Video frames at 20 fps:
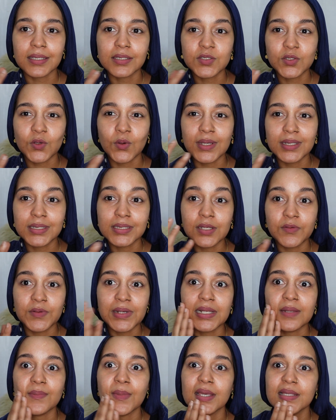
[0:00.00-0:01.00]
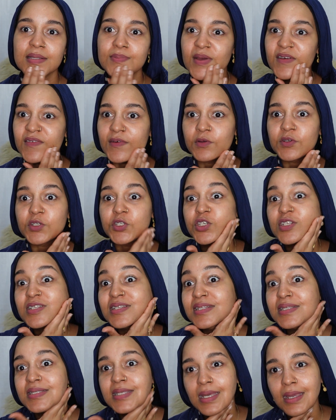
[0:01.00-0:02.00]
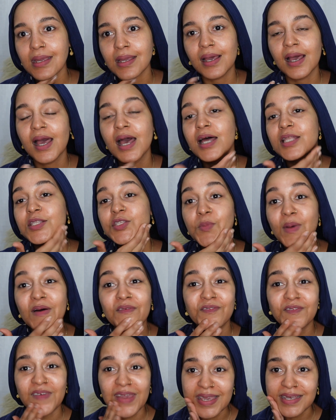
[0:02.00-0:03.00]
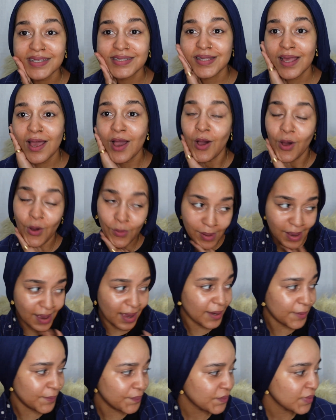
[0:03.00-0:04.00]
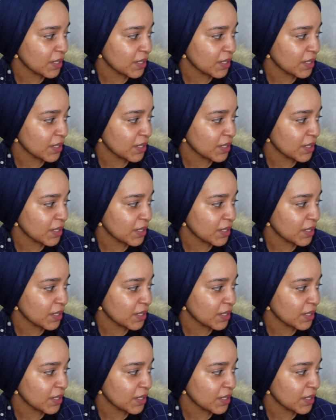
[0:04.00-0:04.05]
So it really makes my foundation stick to my face. Okay?